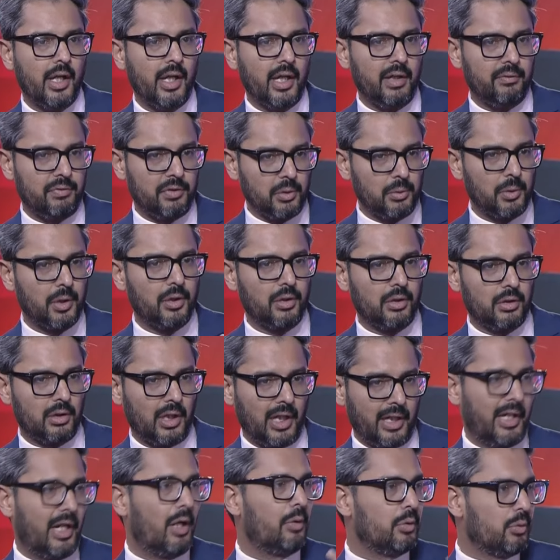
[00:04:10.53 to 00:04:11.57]
If you were,
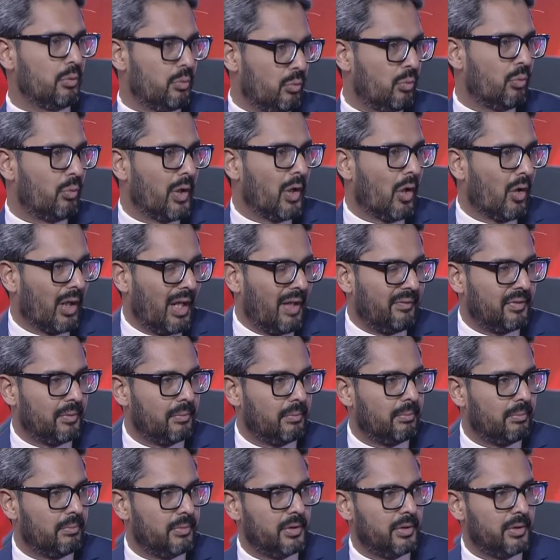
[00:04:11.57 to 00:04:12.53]
and now we all have the,